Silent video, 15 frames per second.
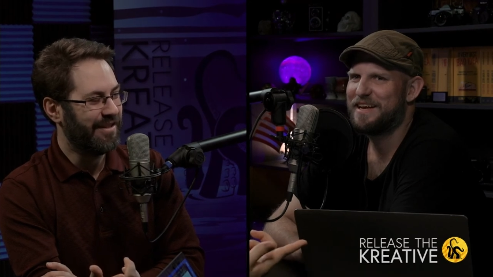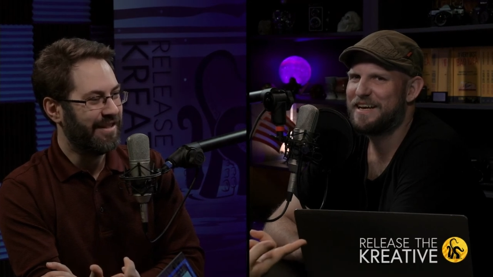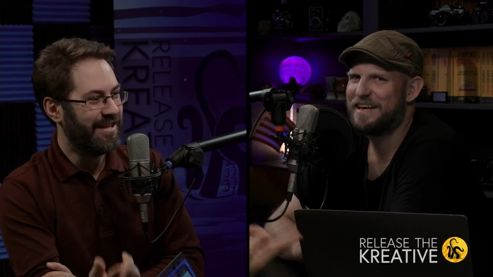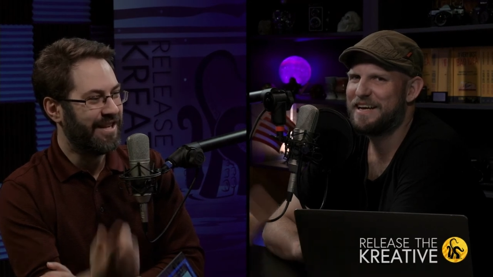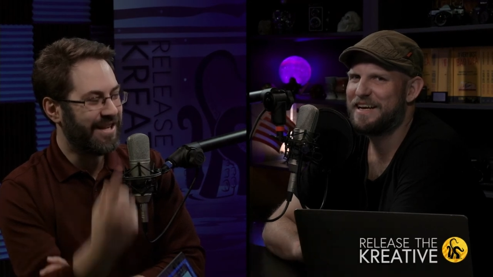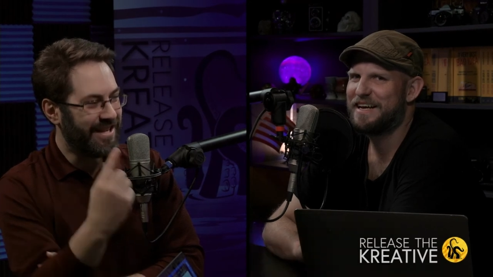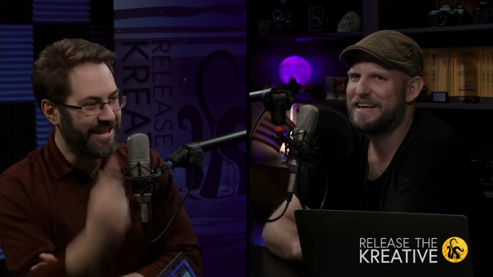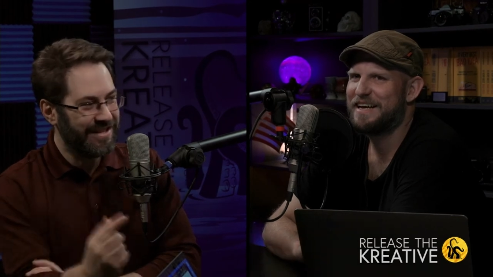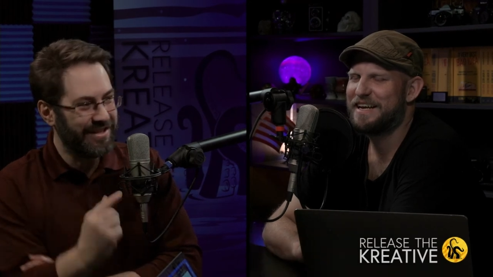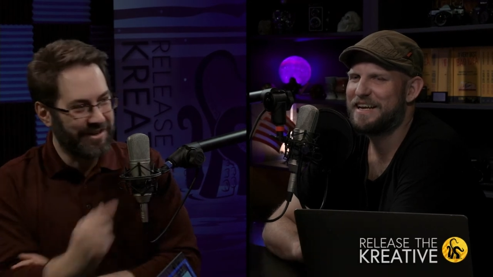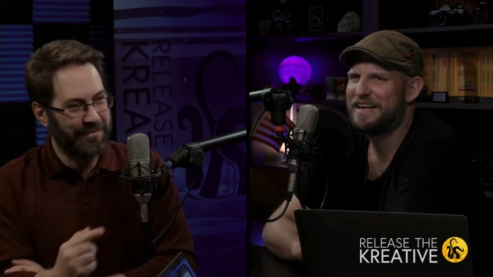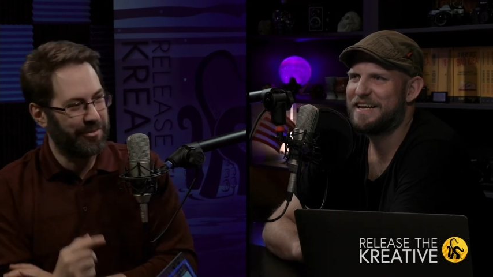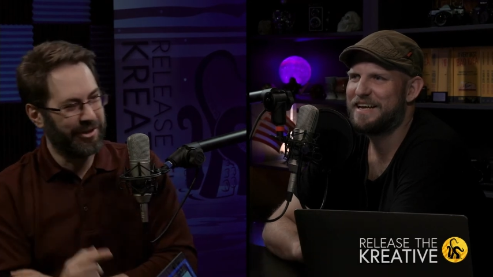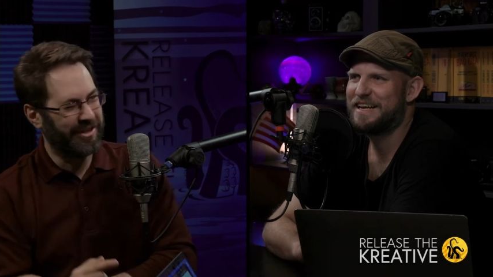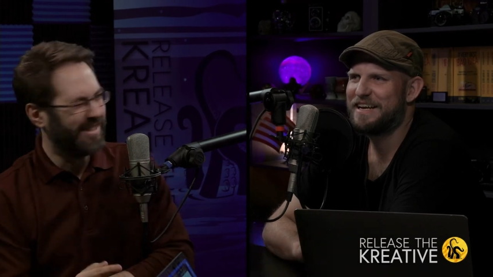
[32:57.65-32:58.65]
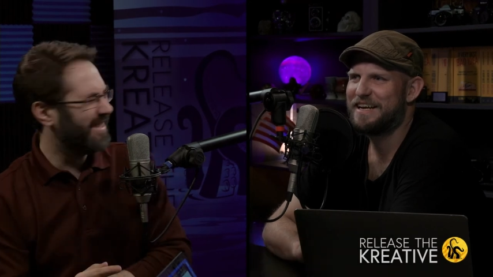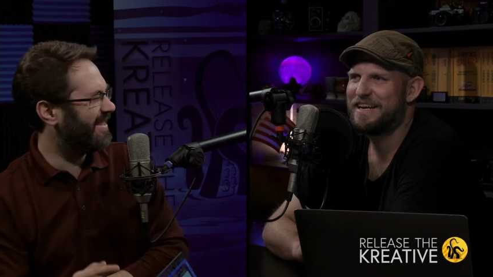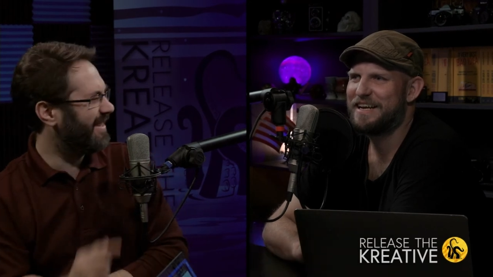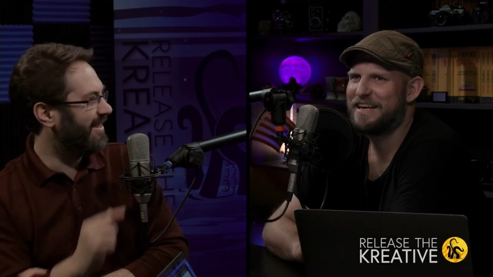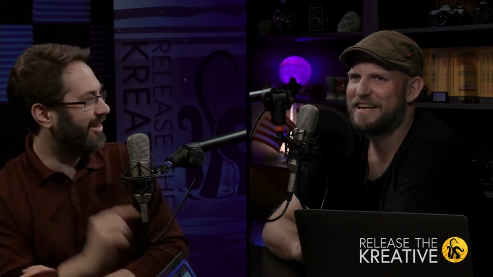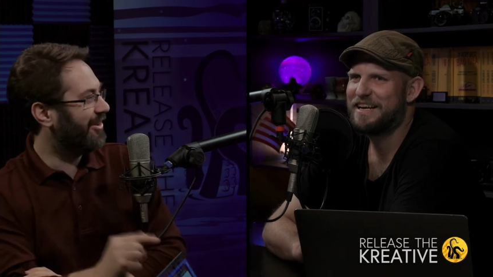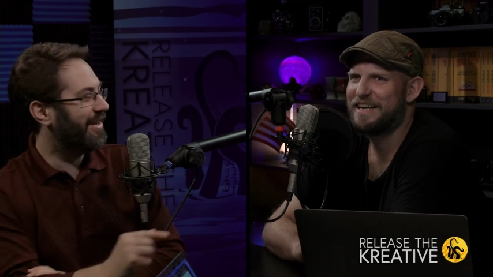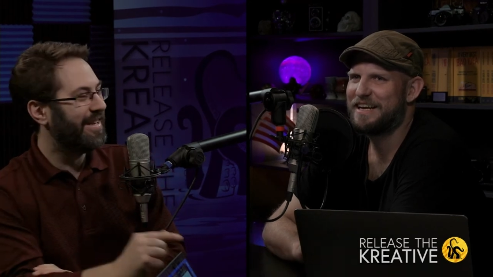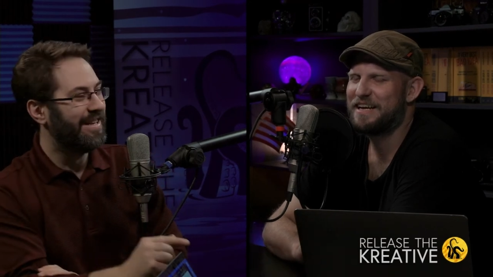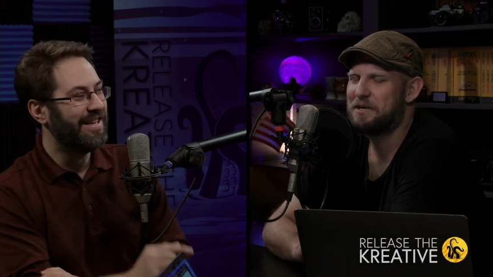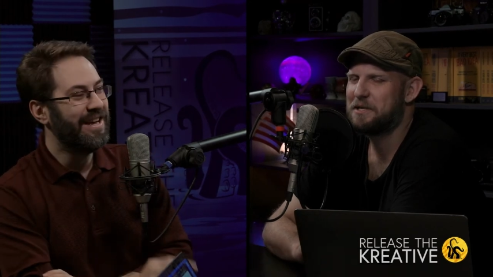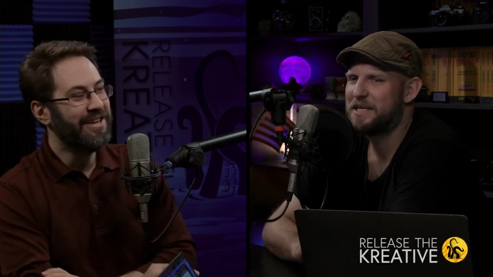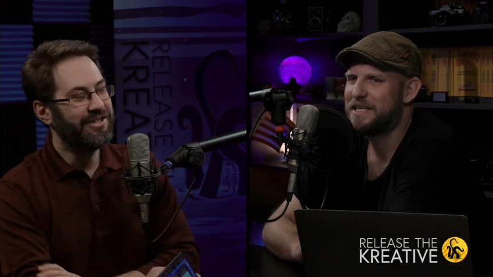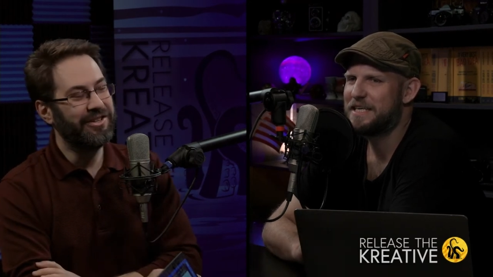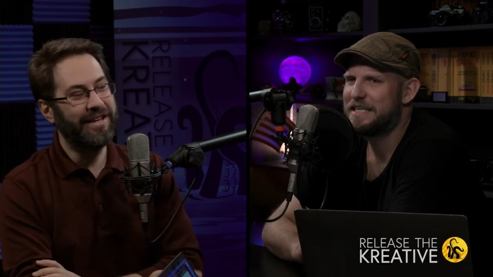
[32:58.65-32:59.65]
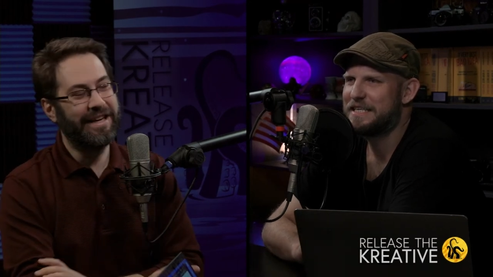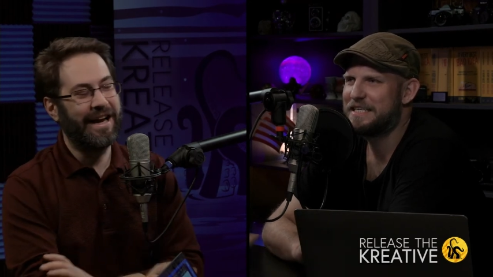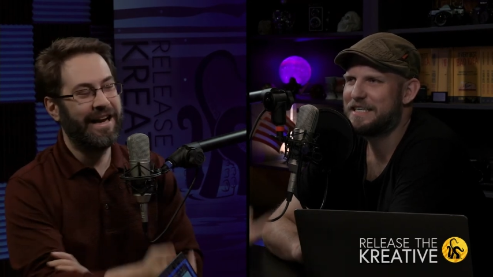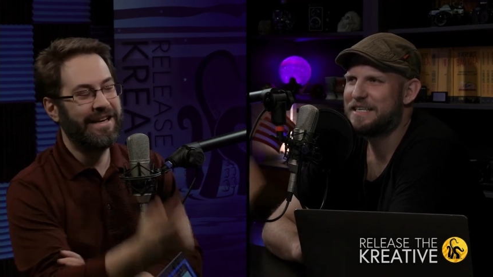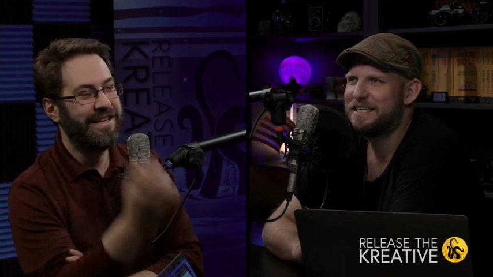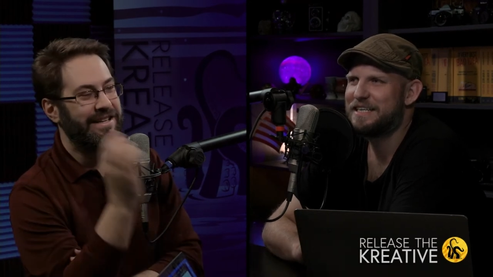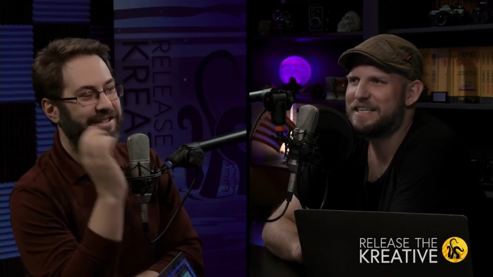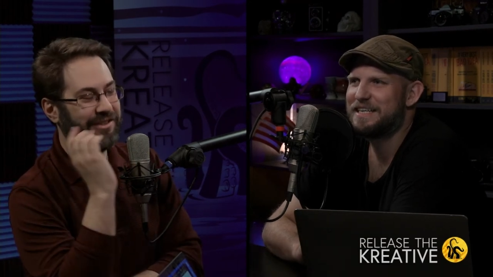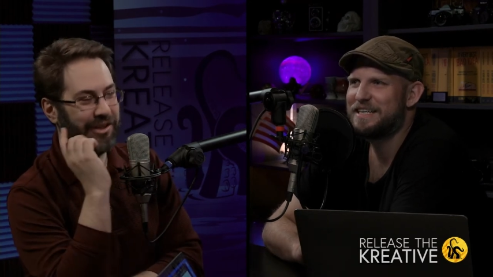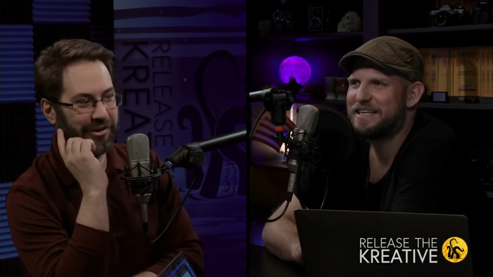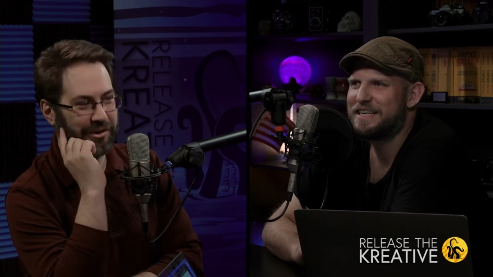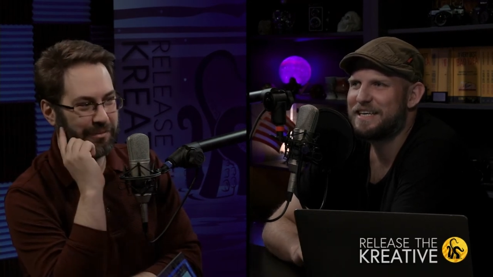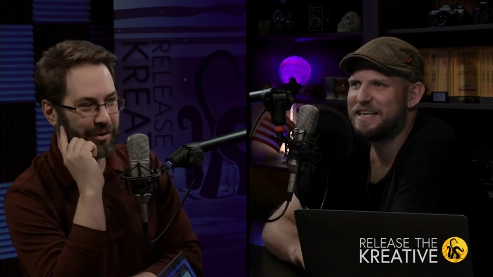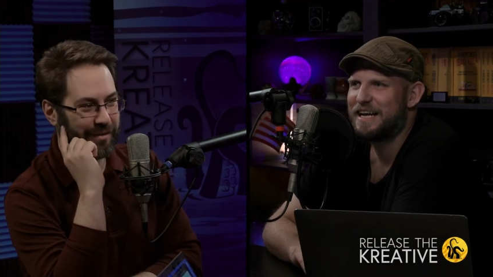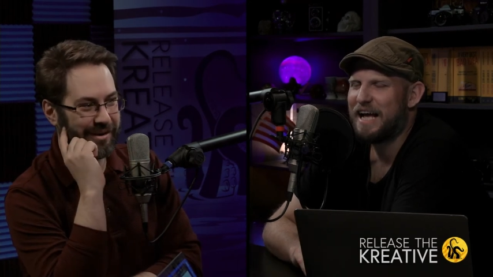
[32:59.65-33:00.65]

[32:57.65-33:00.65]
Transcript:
Speaker 1: He didn't put a casino in it. So like, I need to learn more